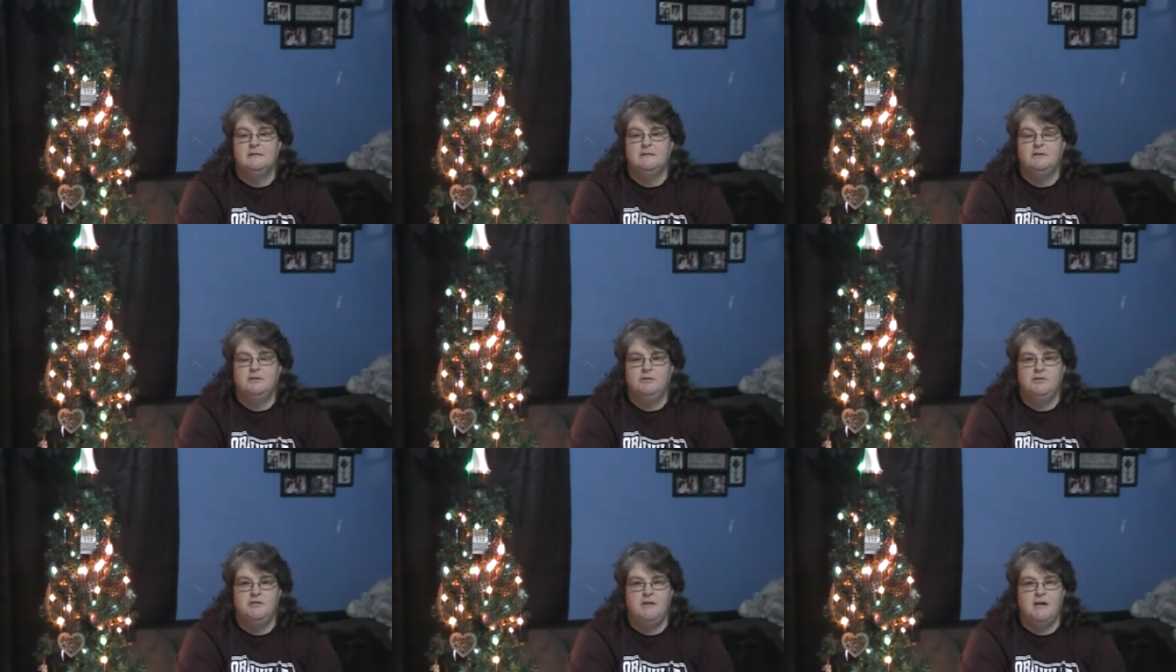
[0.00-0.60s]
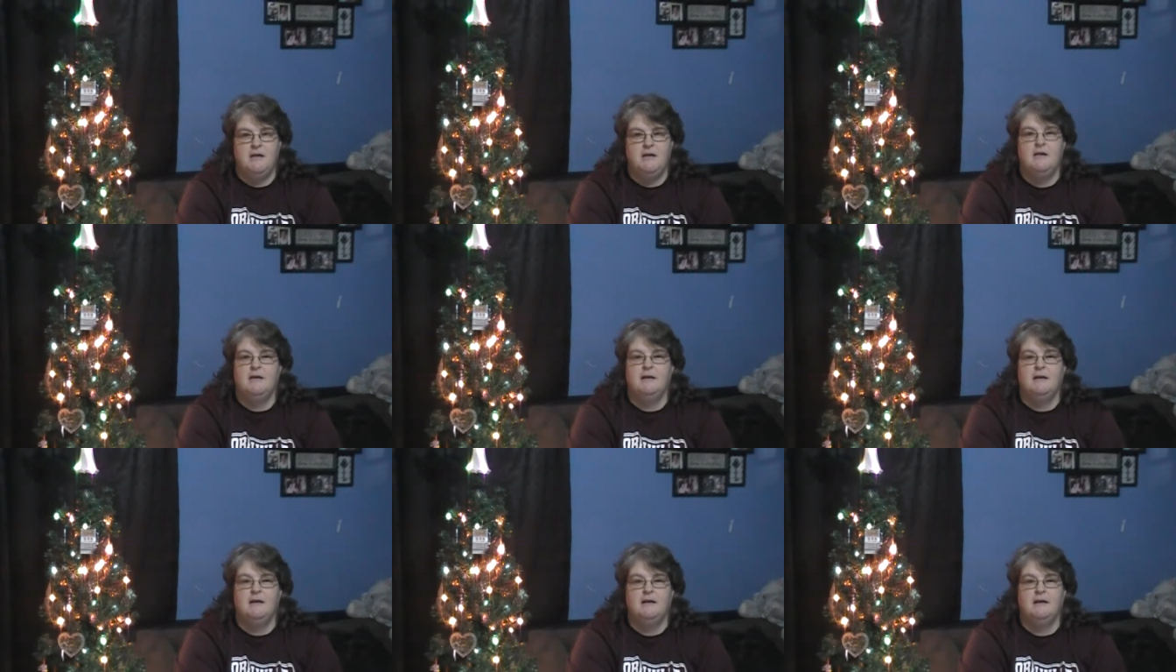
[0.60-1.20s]
Tuesday
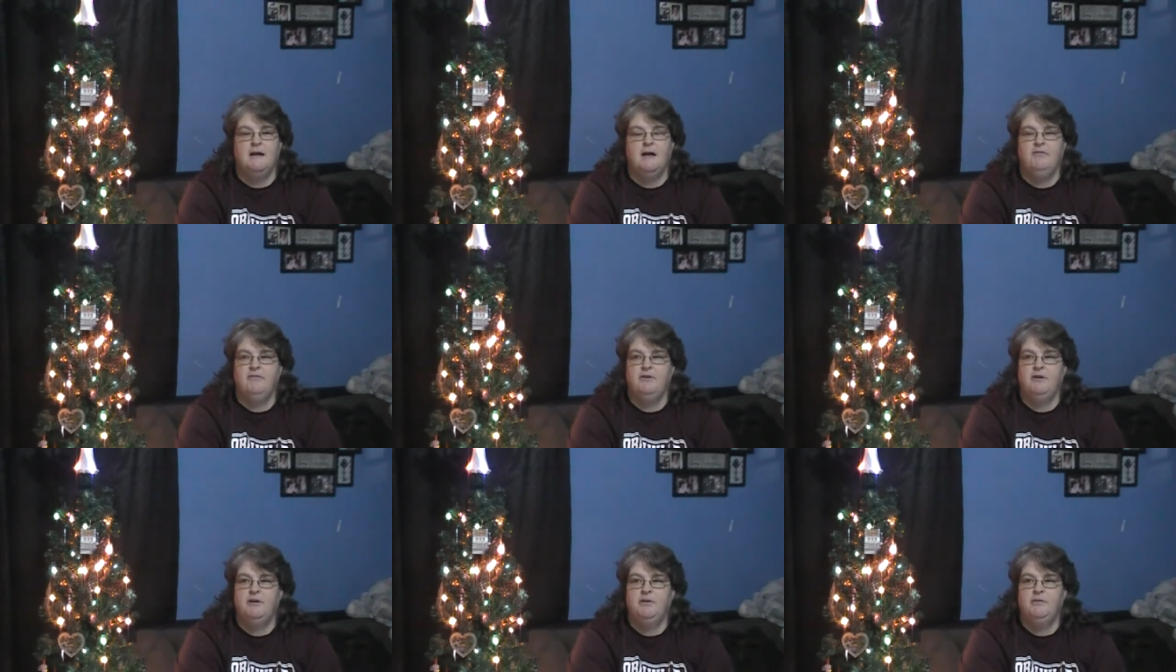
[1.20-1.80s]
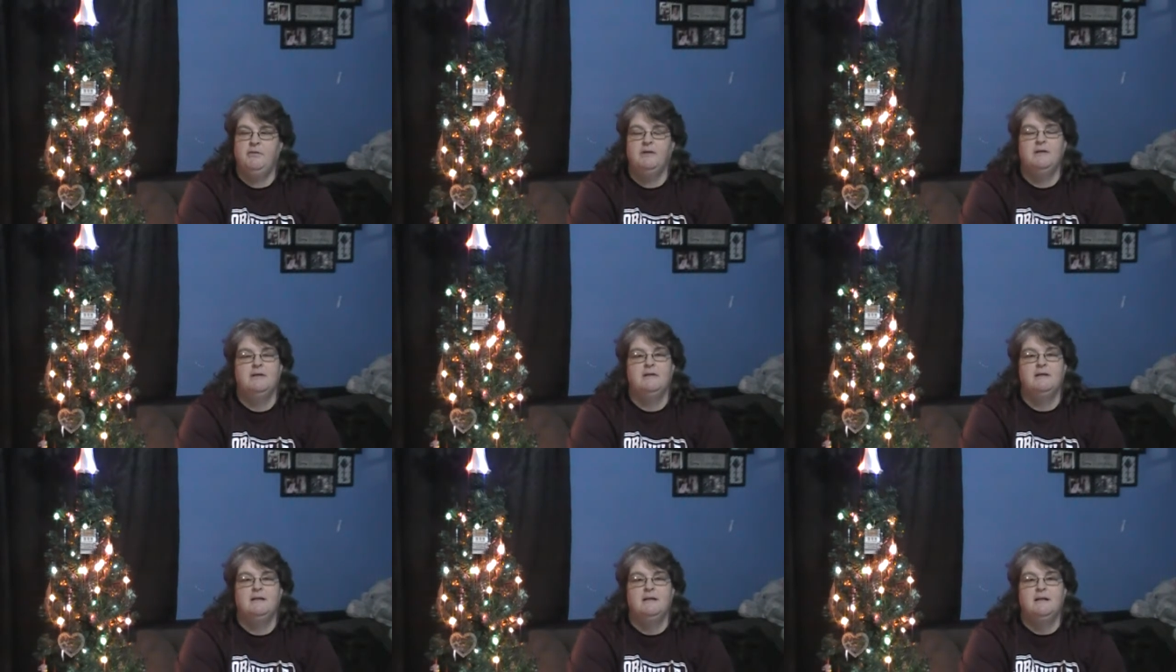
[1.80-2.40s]
afternoon.
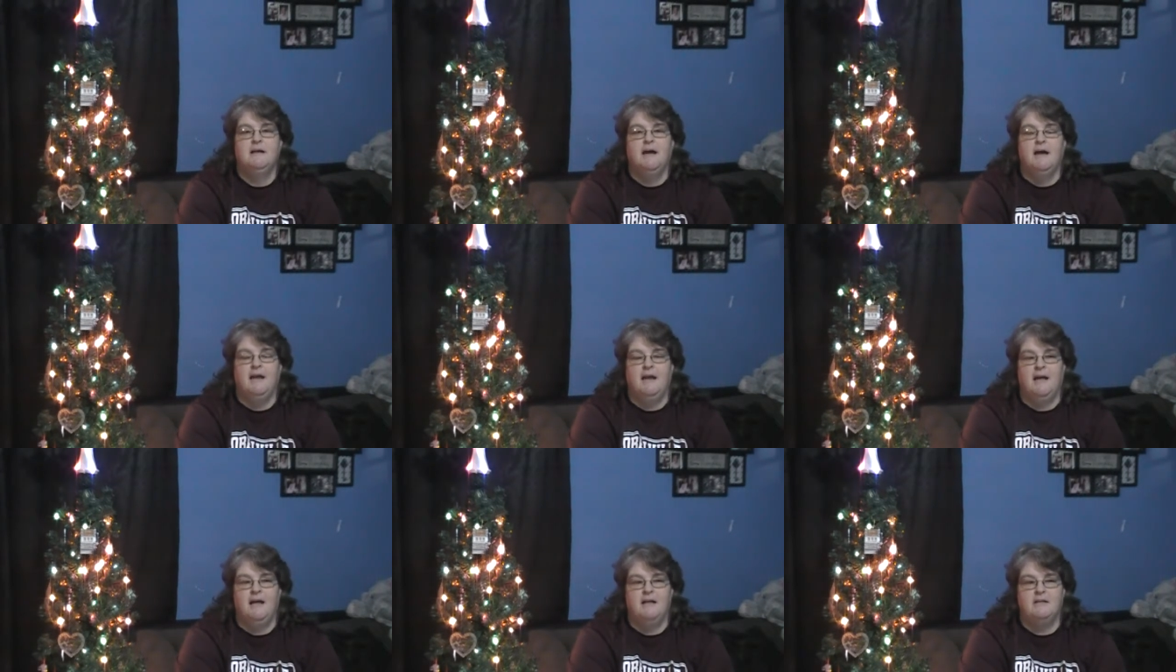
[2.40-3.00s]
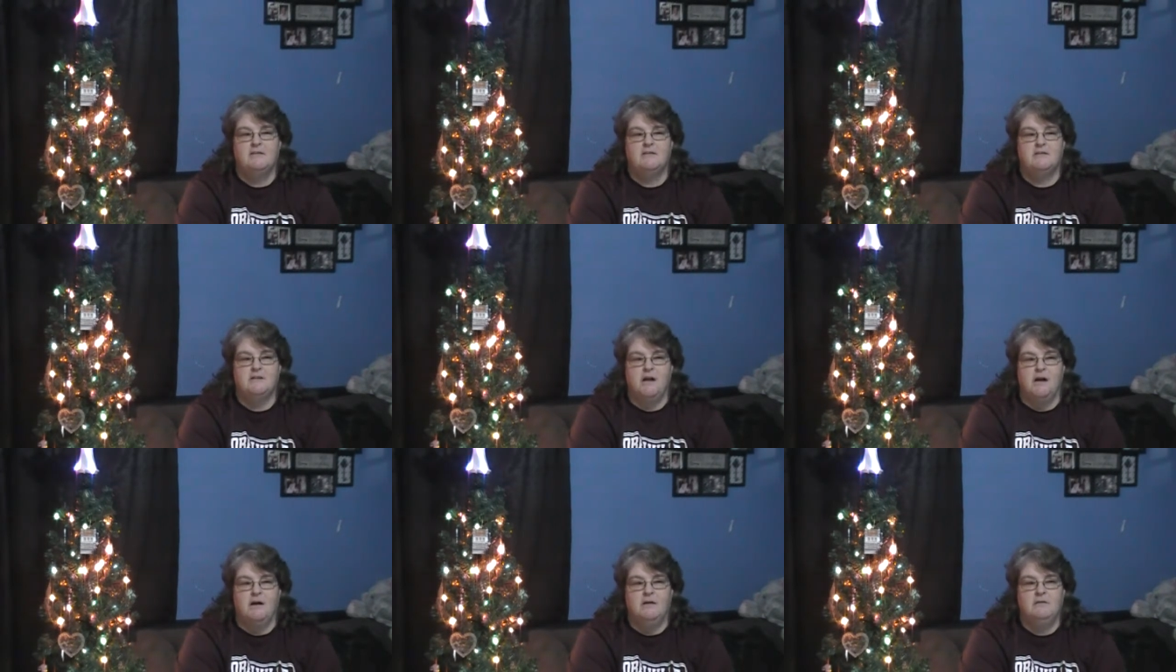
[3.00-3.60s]
It has
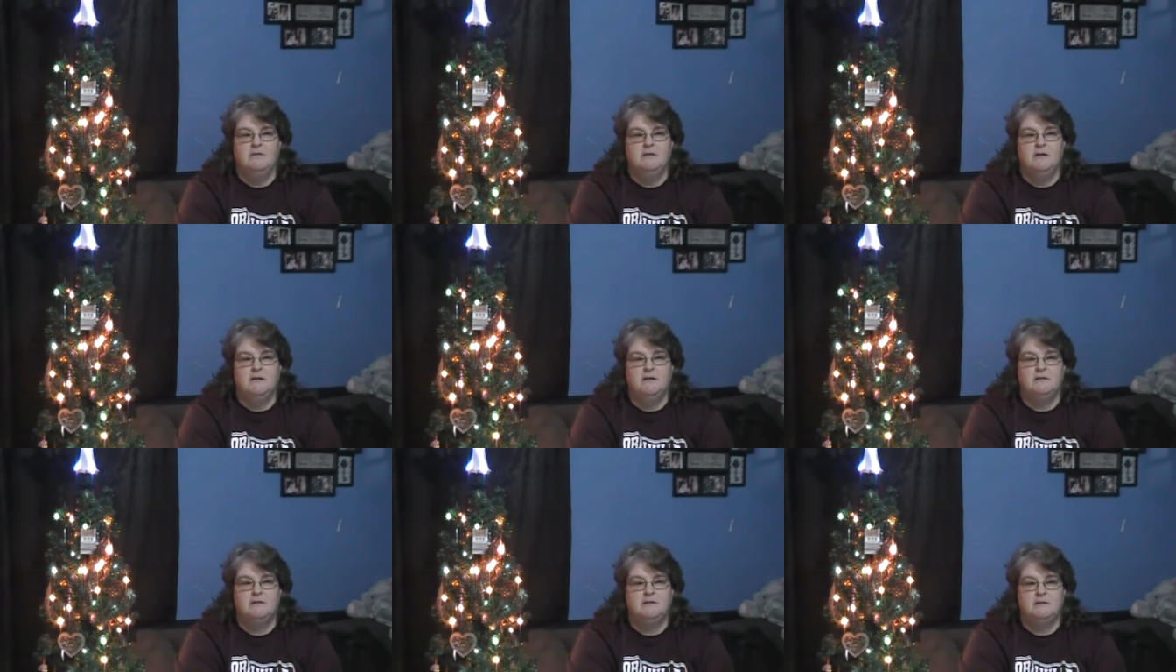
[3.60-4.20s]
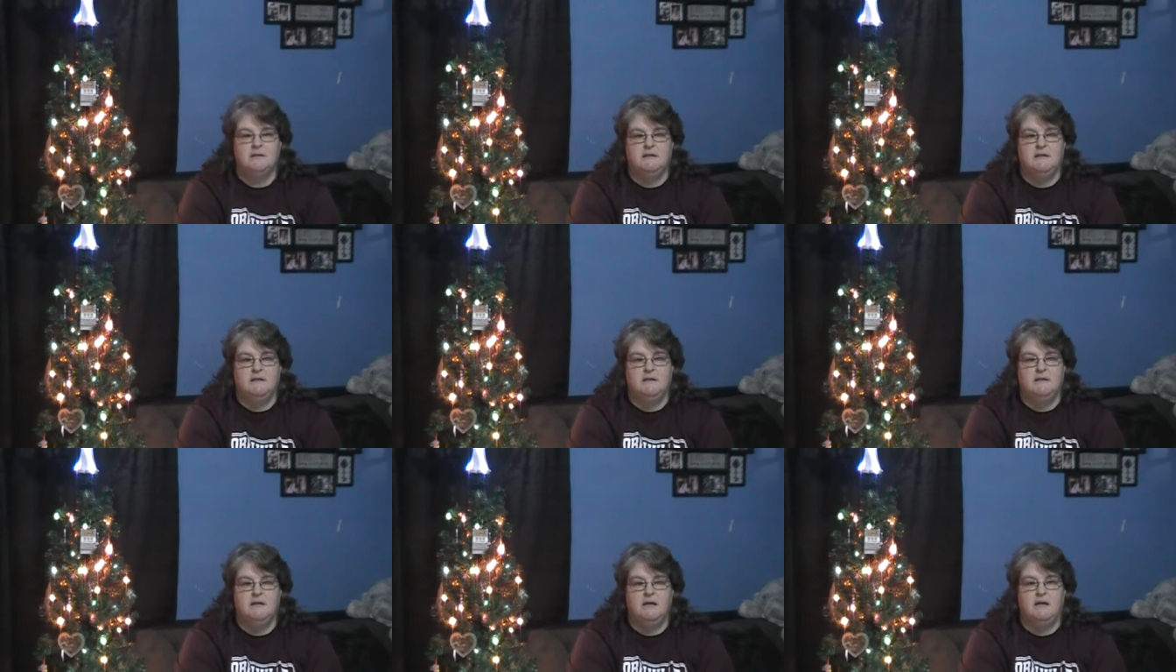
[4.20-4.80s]
snowed and
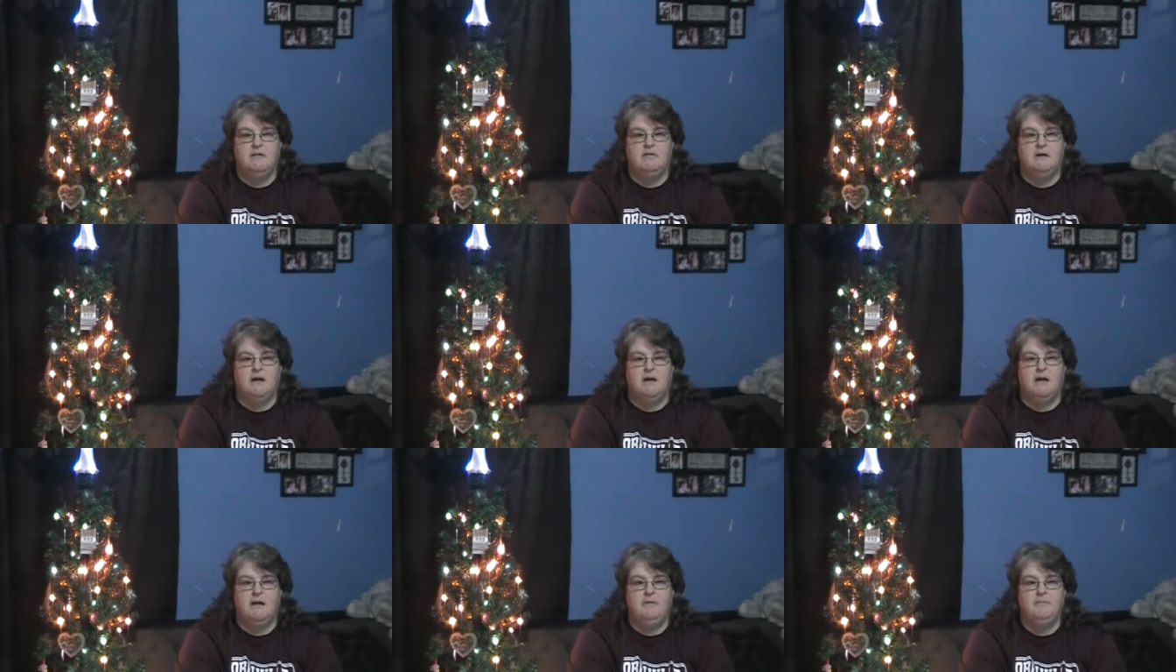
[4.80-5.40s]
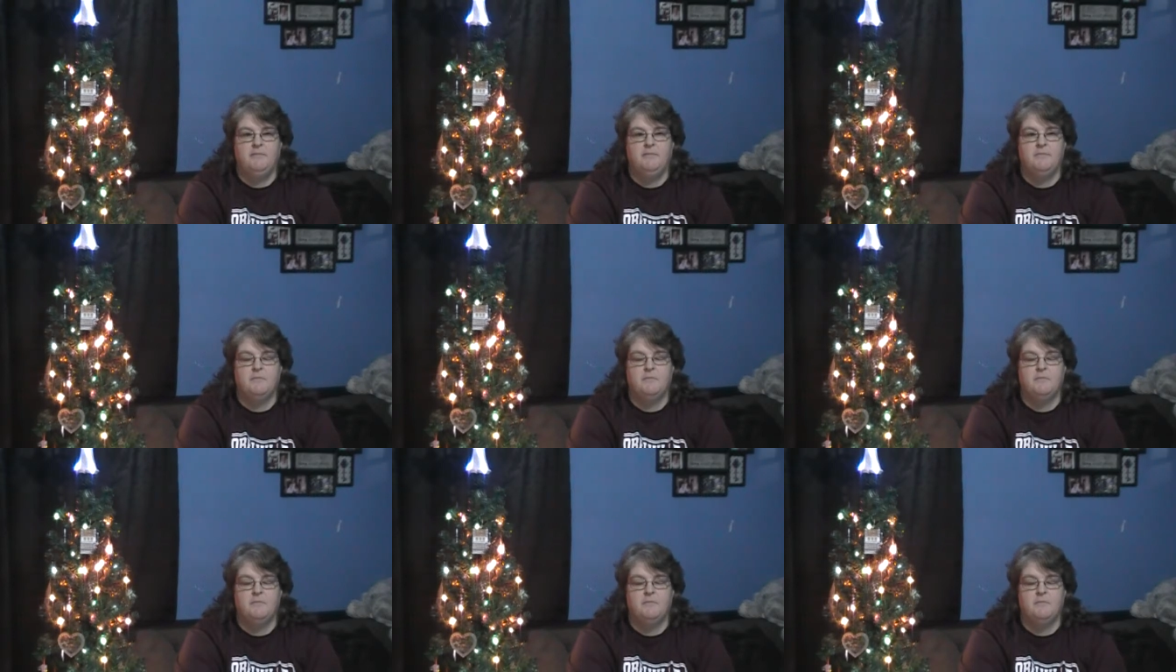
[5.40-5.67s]
sleet and rain.